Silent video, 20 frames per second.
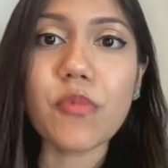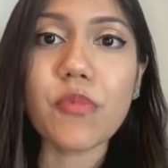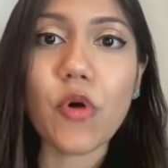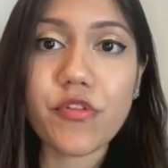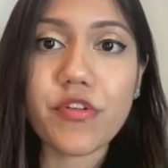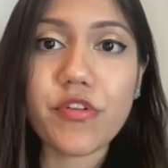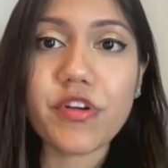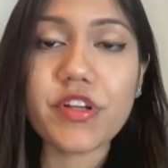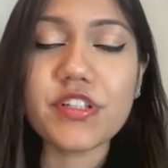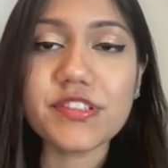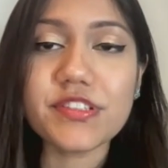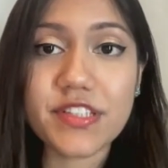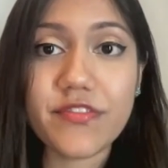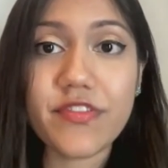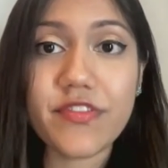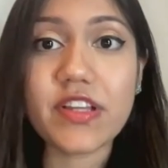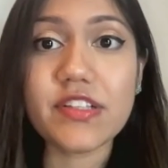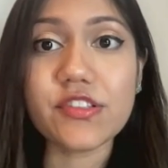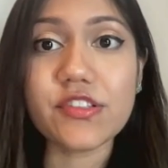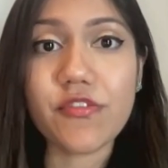with moderate to
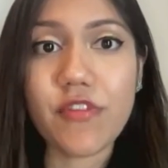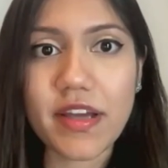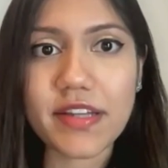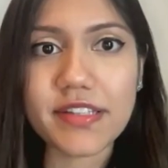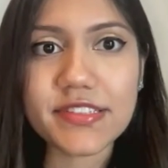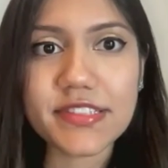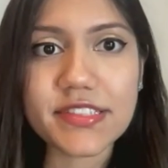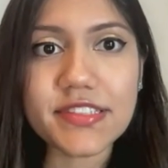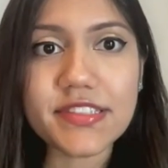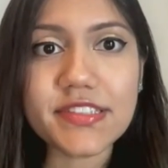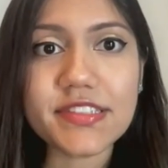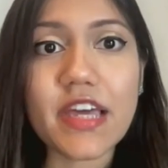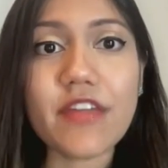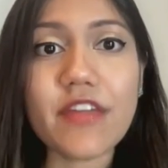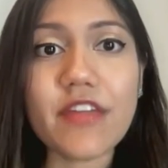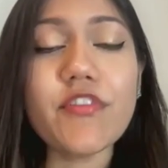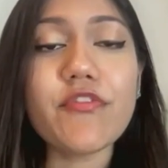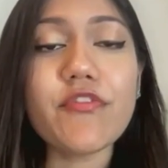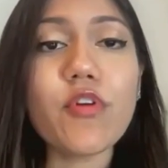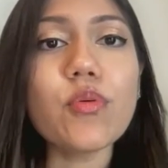severe psoriasis,
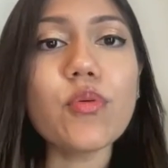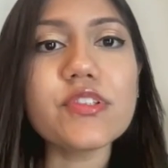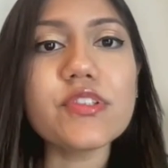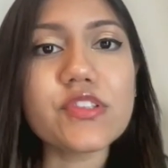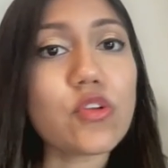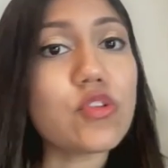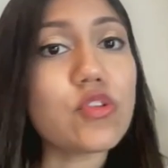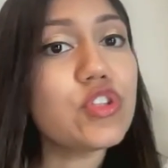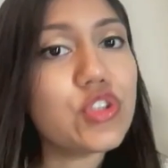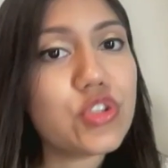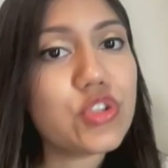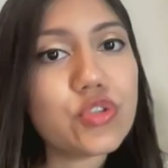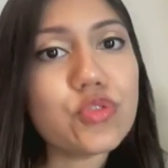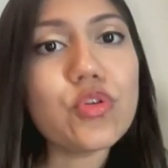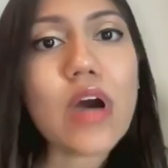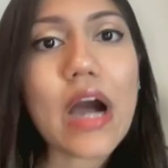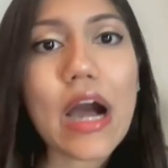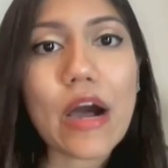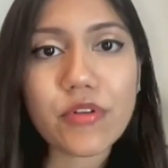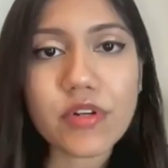and we focused on
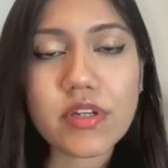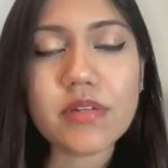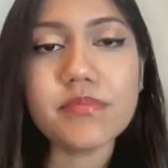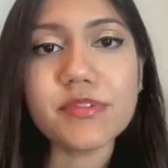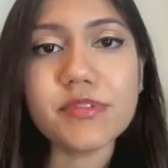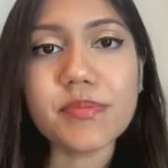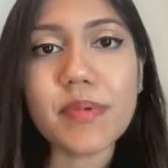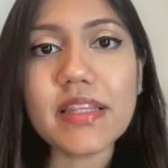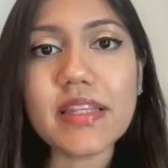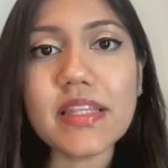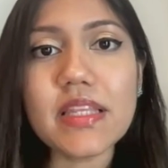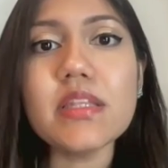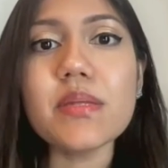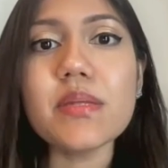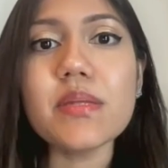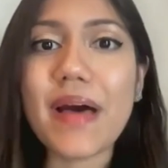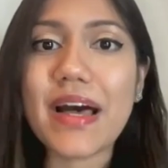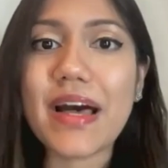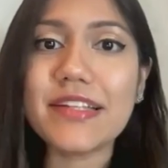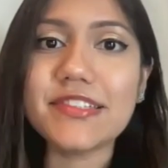two outcomes mainly,
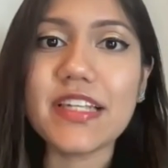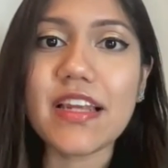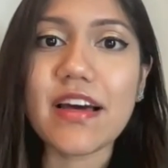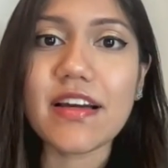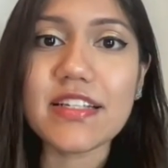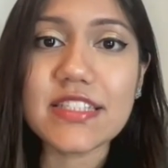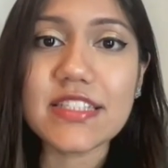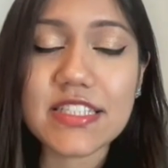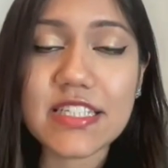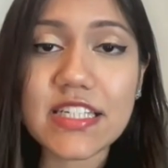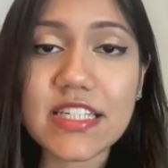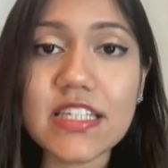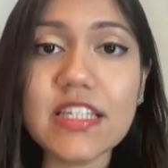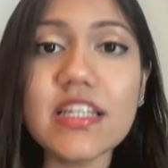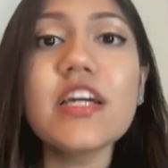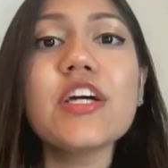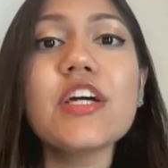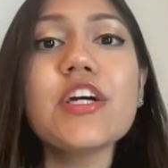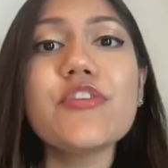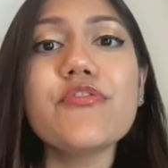the PASI
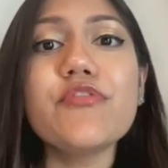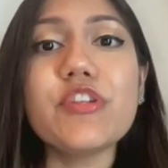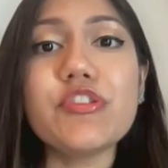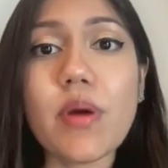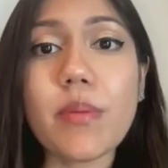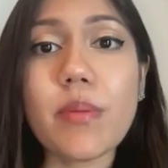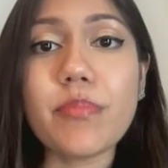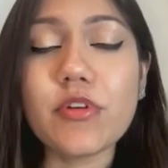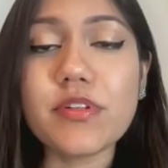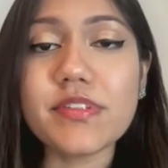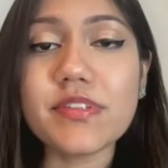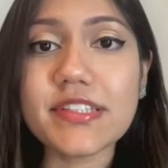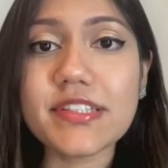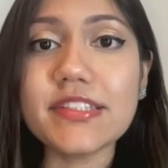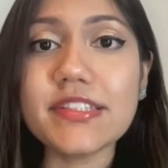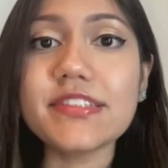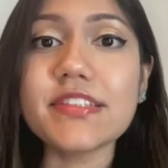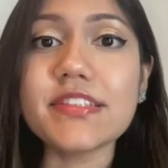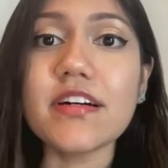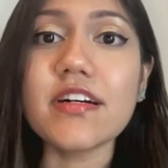19, which
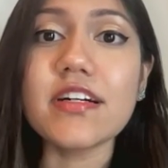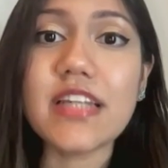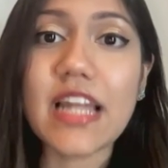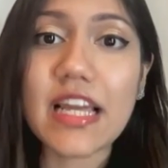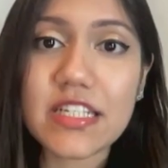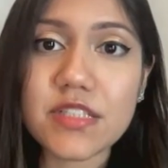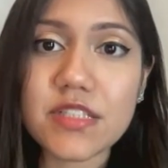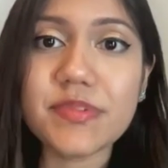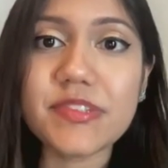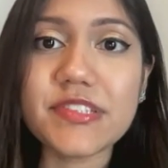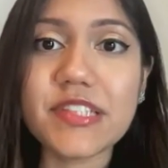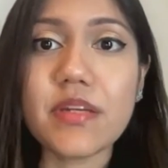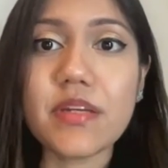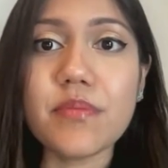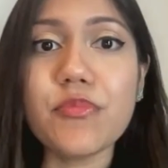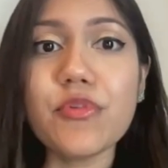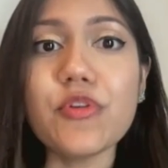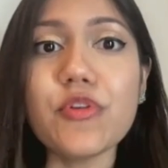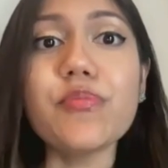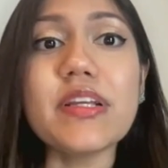represents a 90%
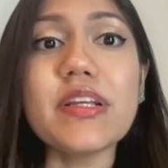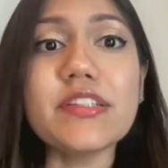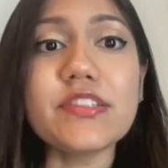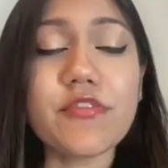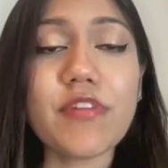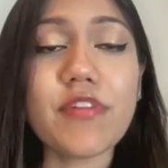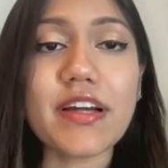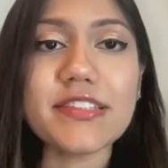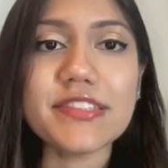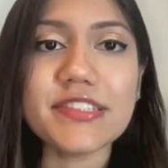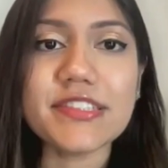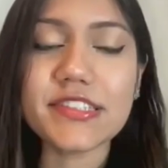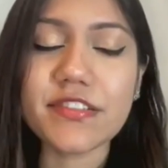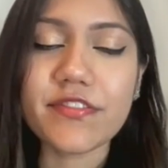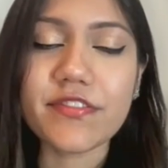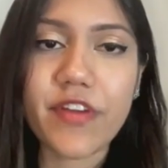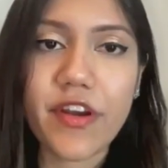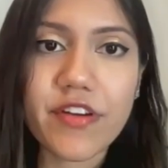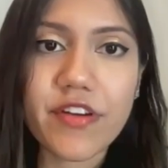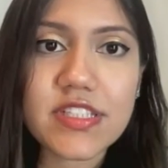improvement in psoriasis
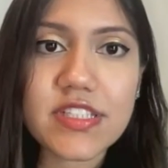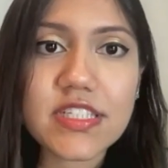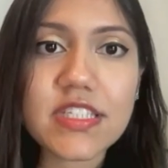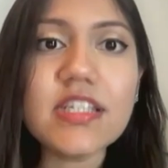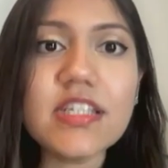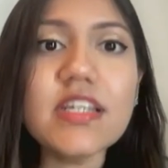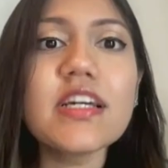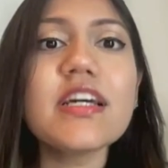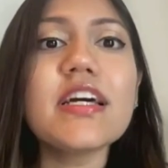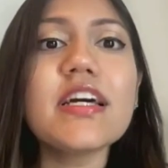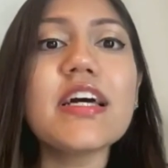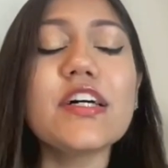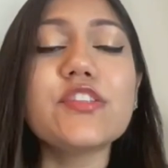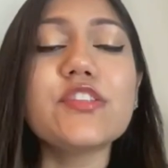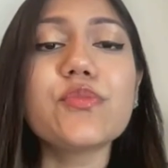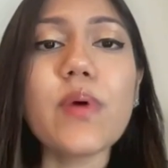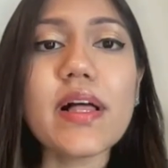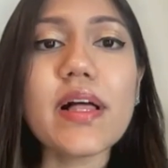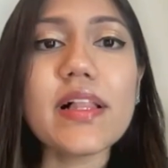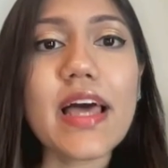severity,
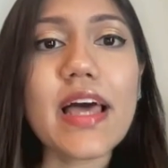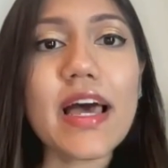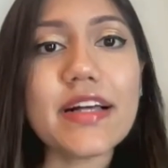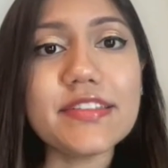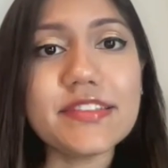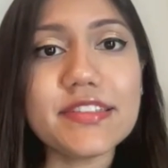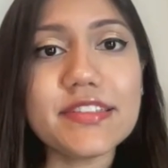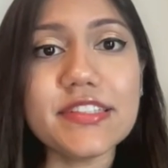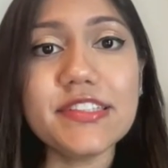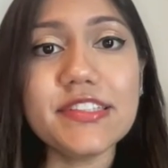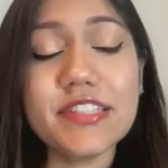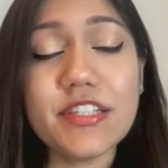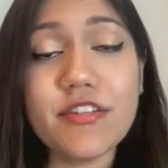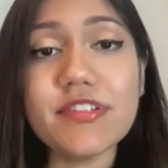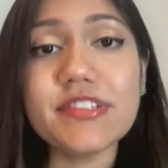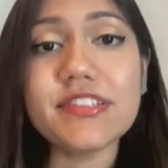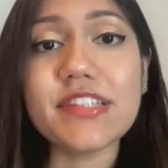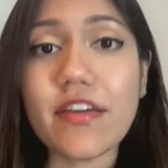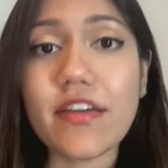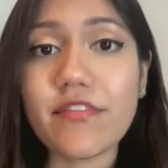as well as the
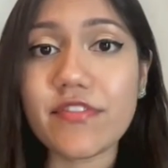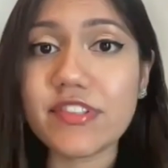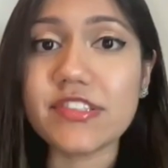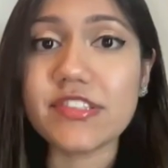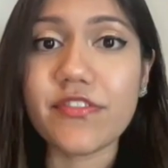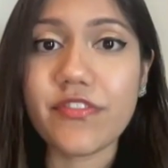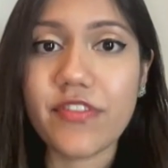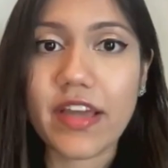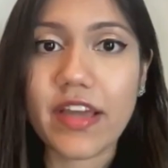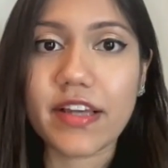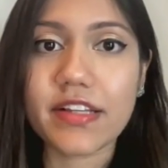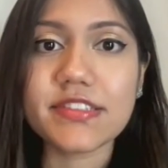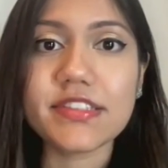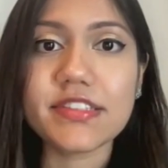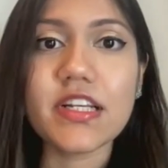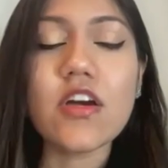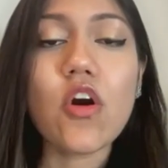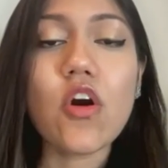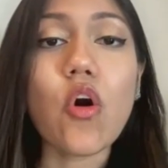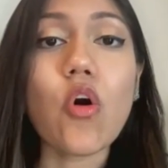serious adverse effects,
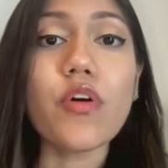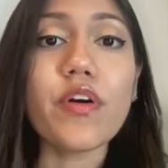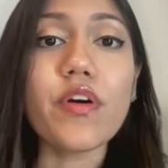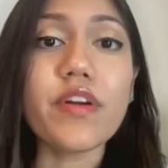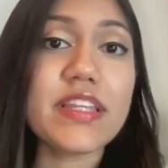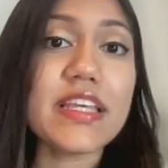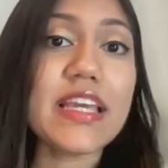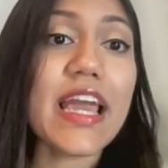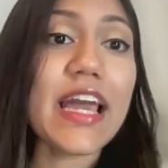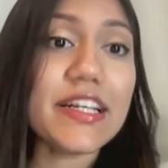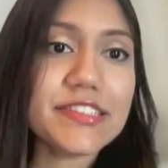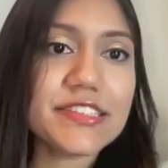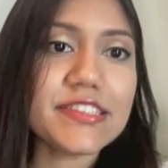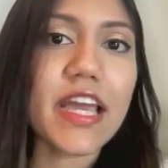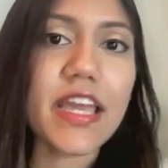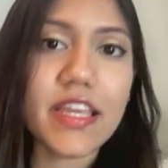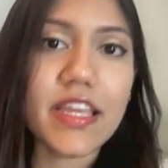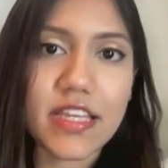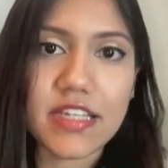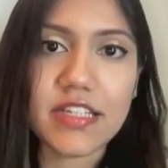or the
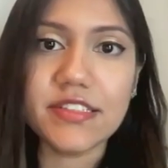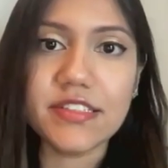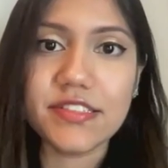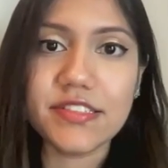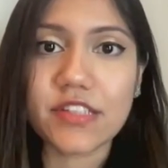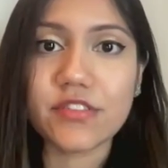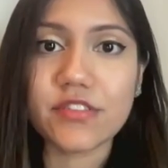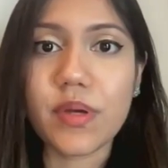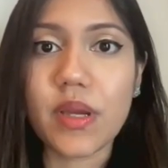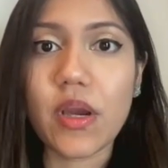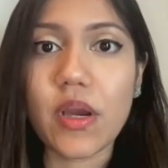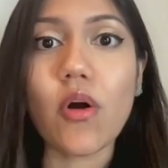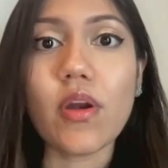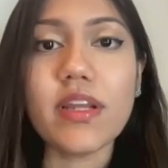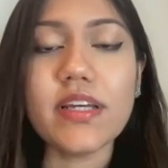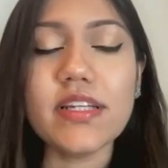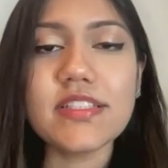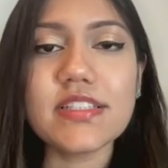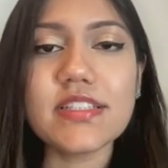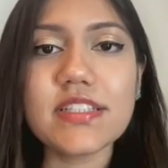SAEs as we
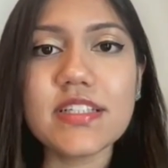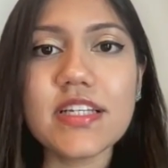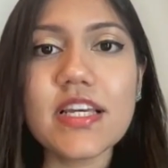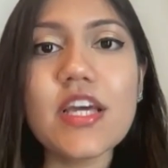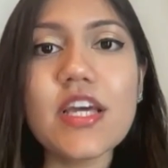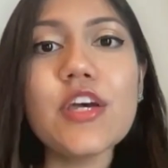call it.